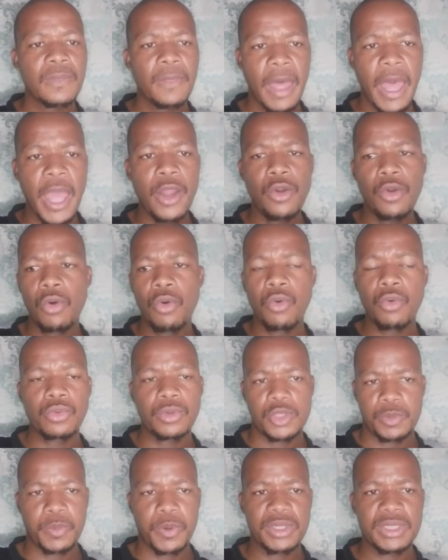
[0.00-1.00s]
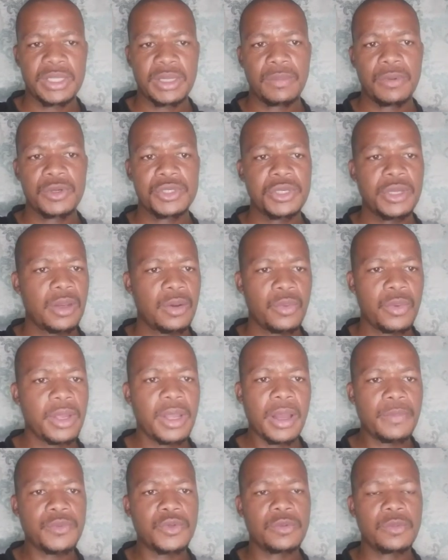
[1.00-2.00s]
I know it's possible she can wake
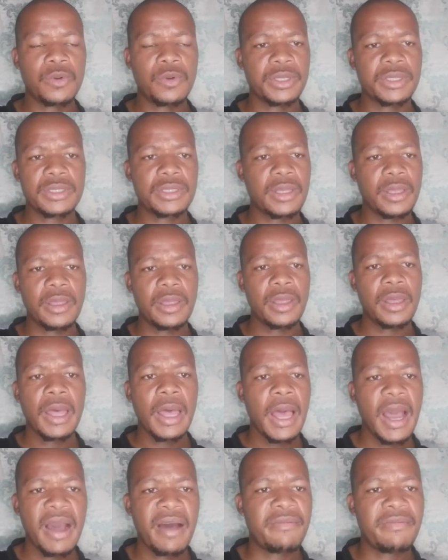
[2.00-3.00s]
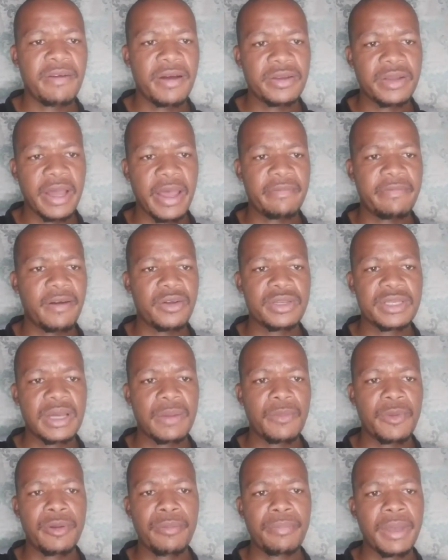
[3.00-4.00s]
up tomorrow and say, I found
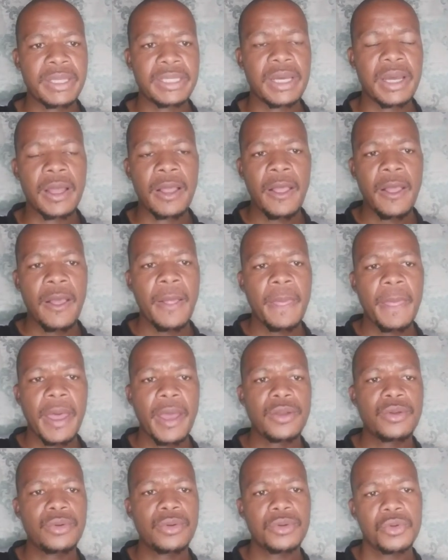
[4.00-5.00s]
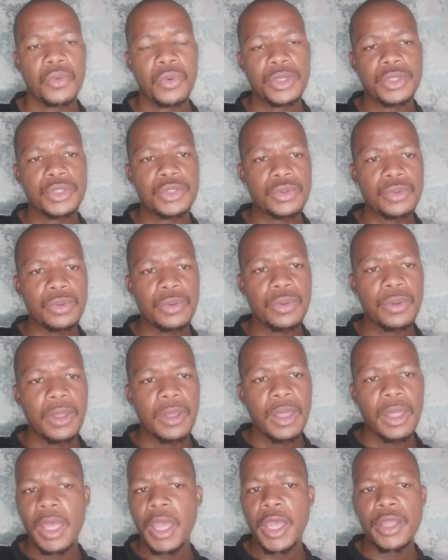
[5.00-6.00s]
someone better. I do not want you
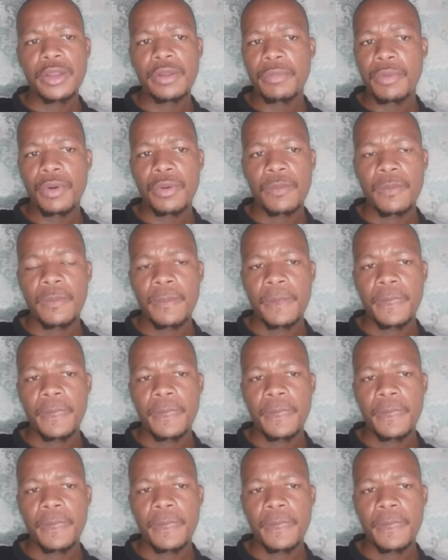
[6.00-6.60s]
anymore.